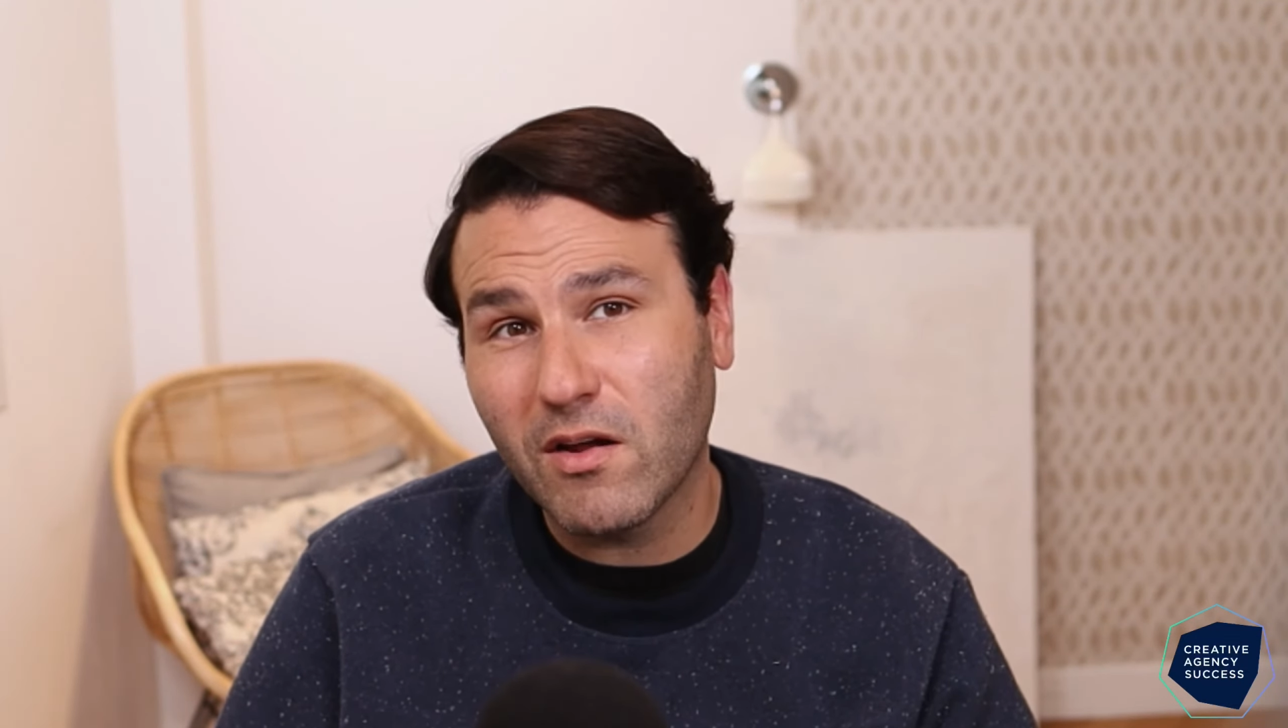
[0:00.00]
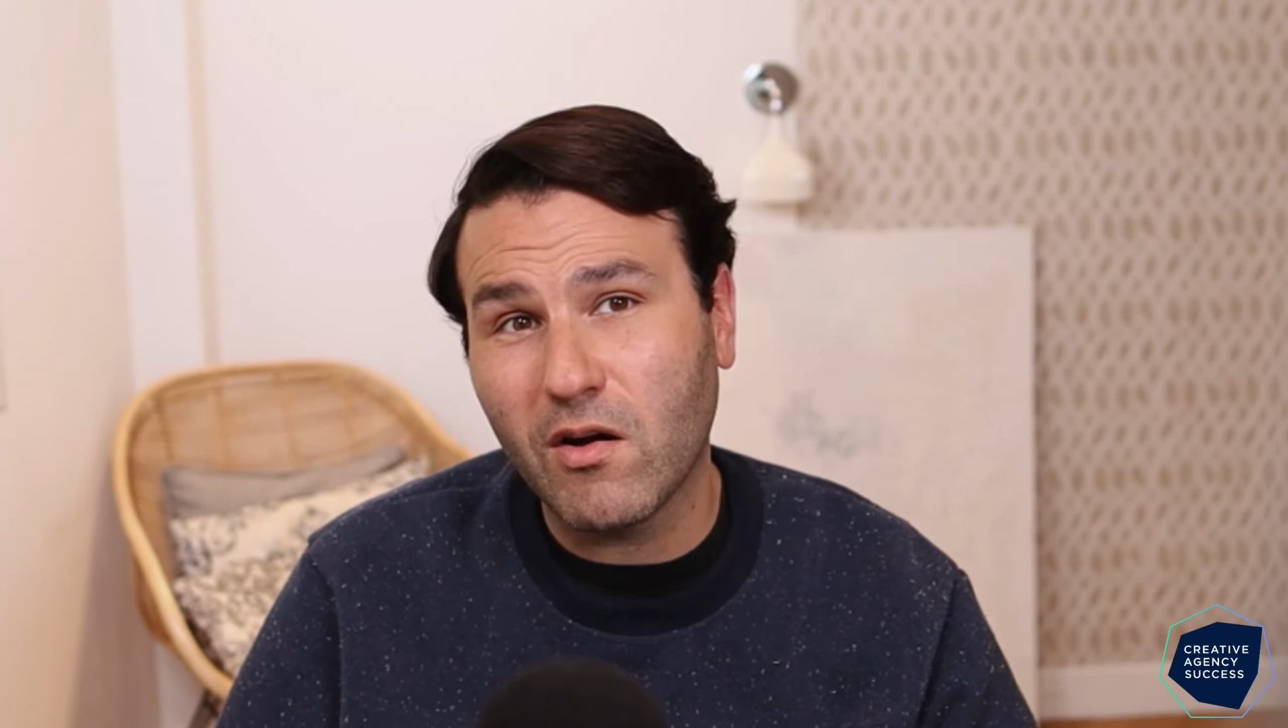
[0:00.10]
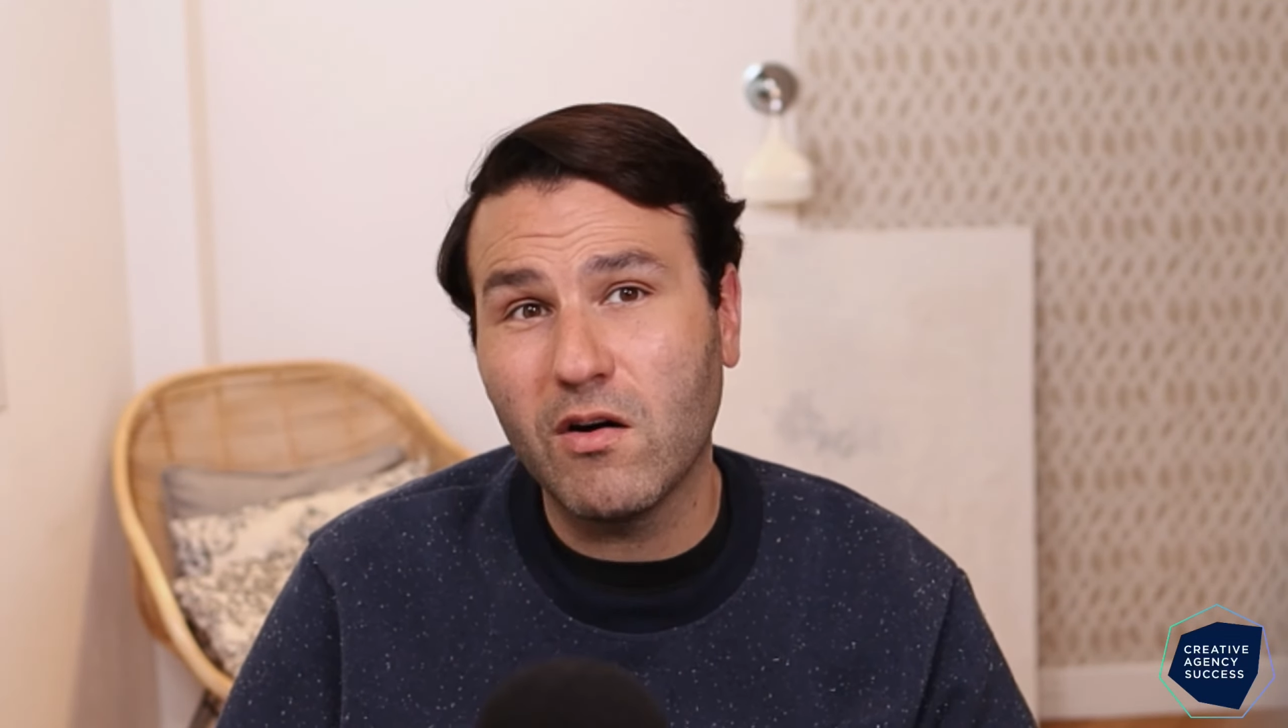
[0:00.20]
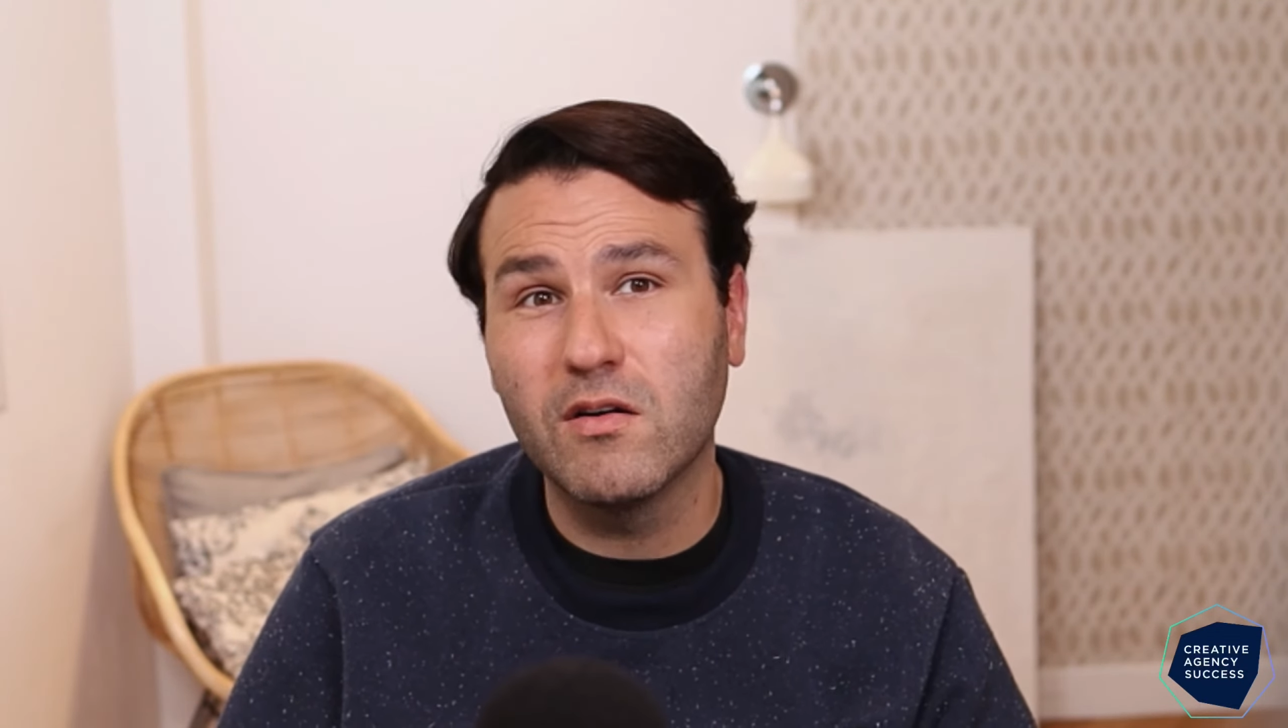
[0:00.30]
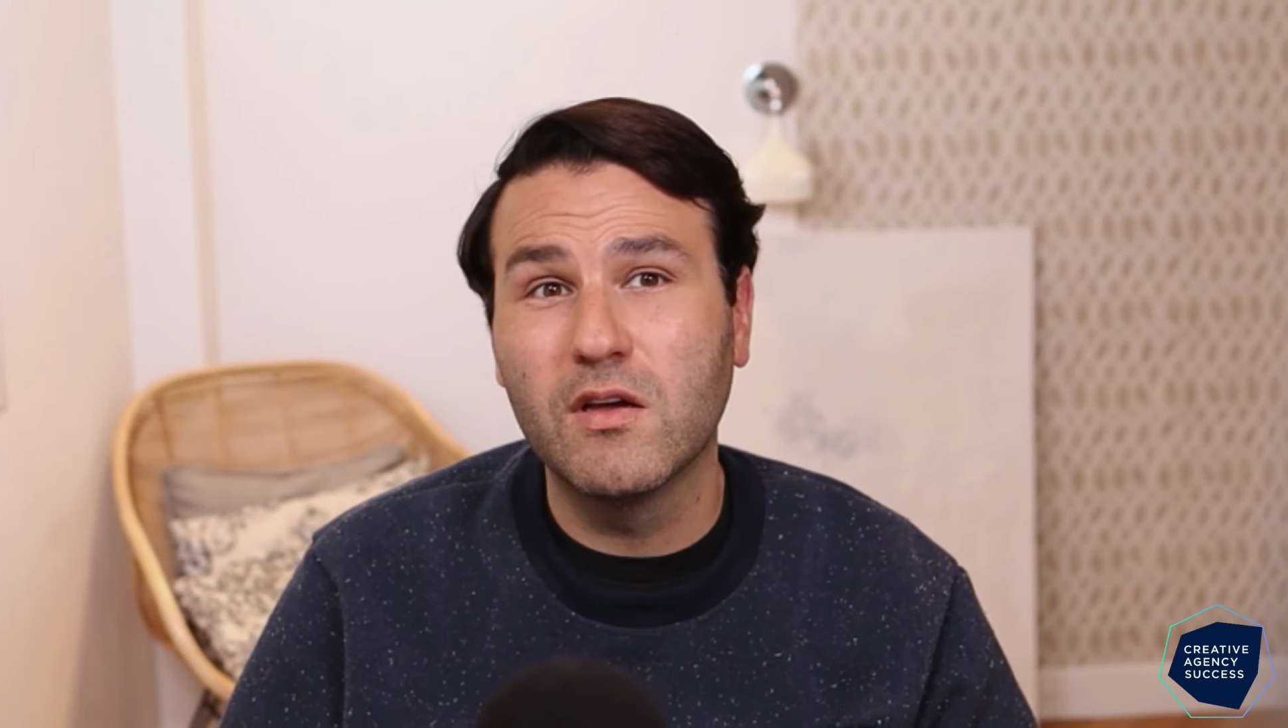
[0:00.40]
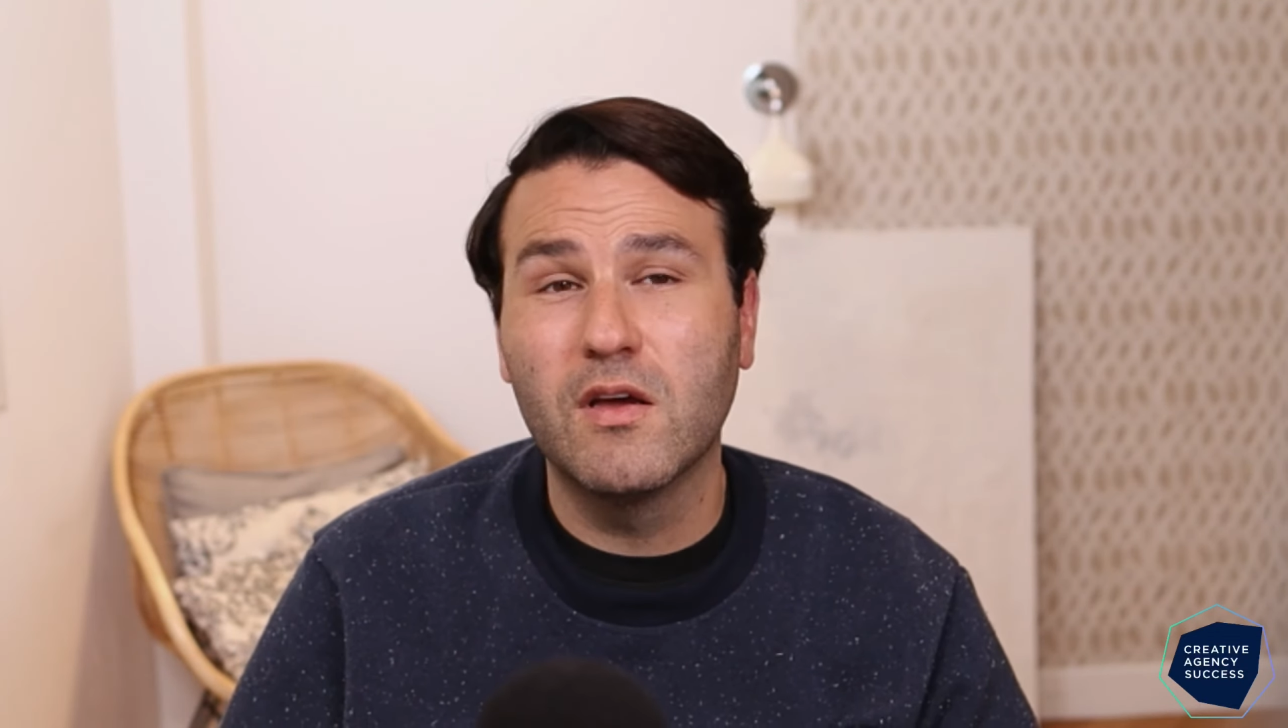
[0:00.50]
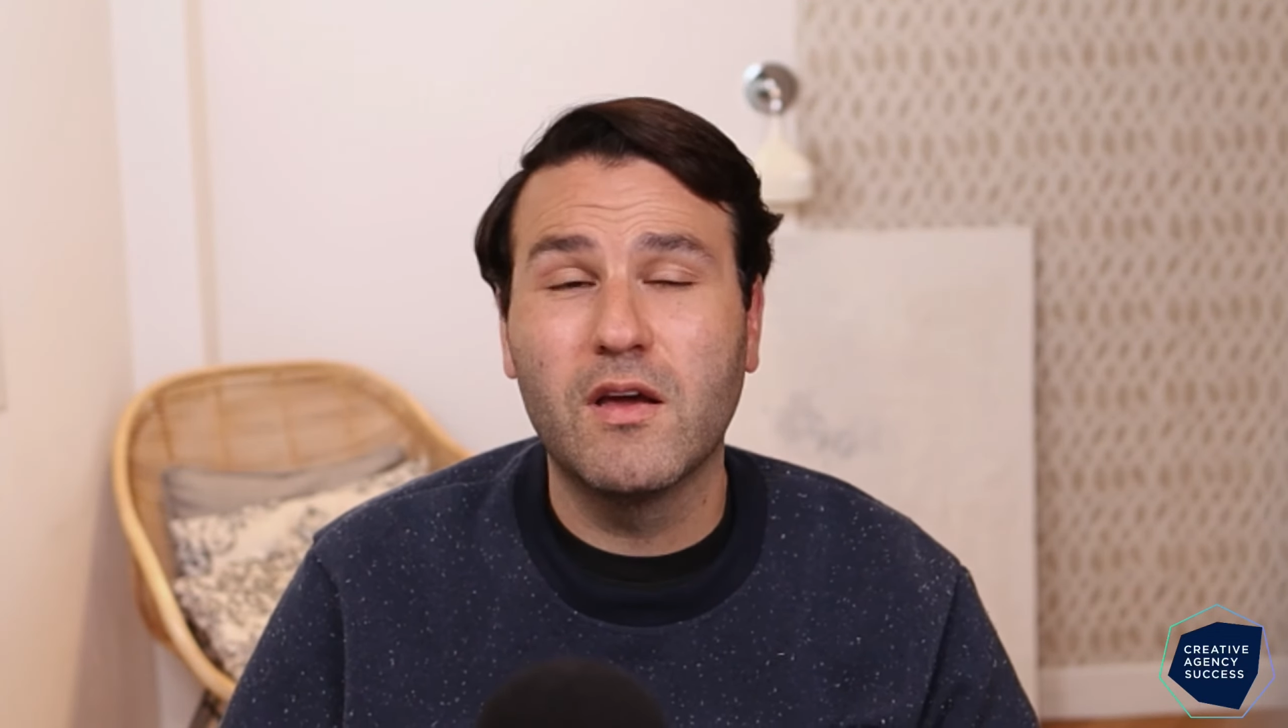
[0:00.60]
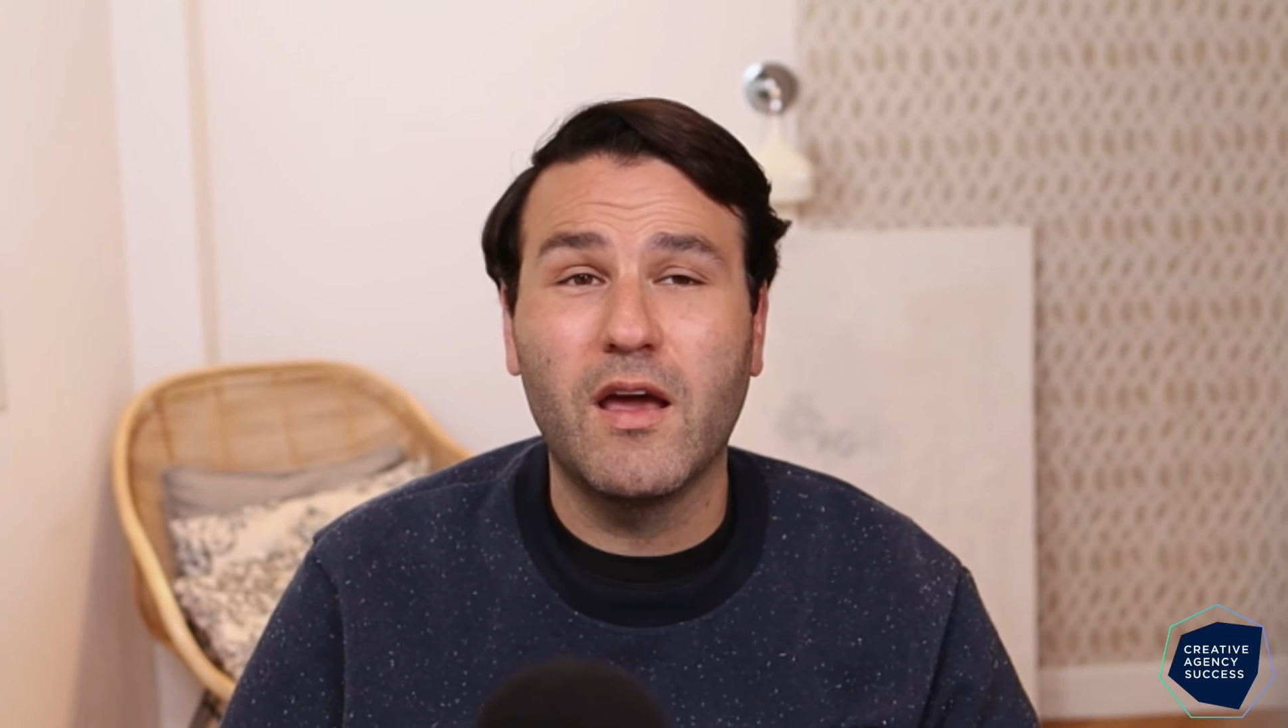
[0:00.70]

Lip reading: not all.